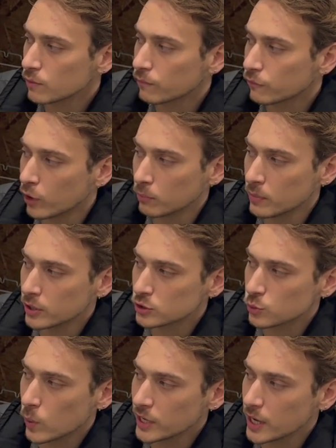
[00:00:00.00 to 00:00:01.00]
from
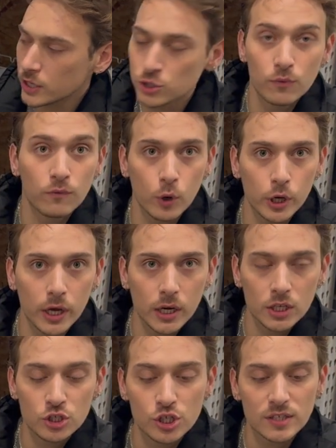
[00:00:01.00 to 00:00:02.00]
28 to 48
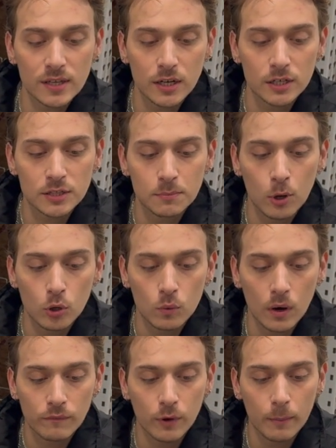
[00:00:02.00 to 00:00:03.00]
inches and then a smaller
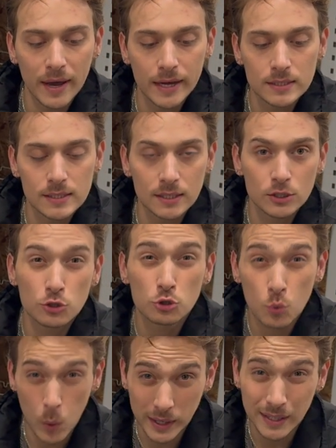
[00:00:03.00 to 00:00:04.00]
one from 18 to
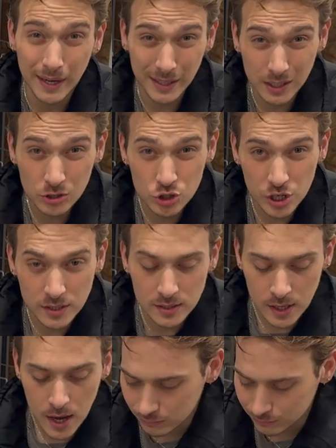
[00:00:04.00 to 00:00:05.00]
28 inches.
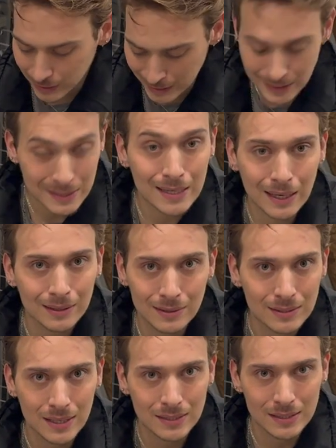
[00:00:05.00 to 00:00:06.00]
That's exactly the
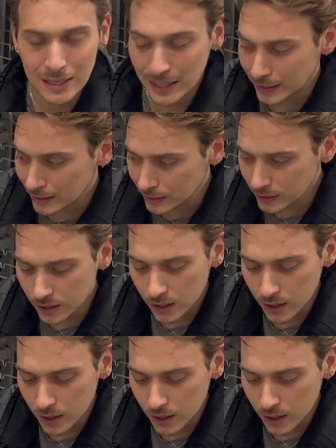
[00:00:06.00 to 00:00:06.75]
sizes that I need.